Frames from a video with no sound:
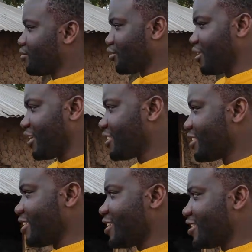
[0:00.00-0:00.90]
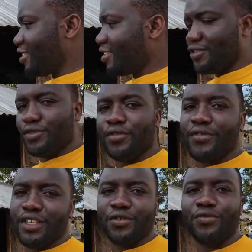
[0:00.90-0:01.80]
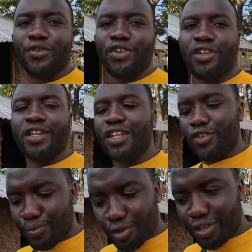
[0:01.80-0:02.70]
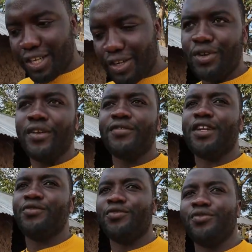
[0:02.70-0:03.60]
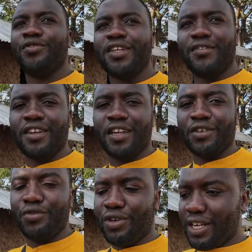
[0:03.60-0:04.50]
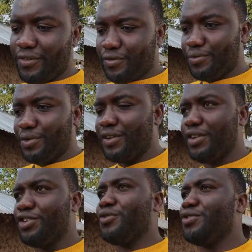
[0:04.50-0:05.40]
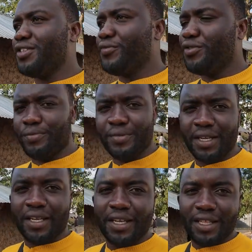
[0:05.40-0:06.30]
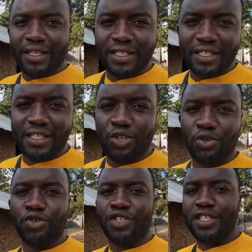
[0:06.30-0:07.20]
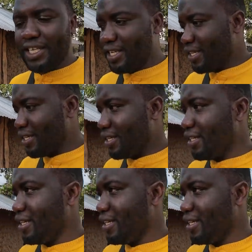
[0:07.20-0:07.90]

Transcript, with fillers: to go in illustrate. So first of all, good morning, good afternoon, good evening, and good night from wherever you are watching from. This is Anoto in China.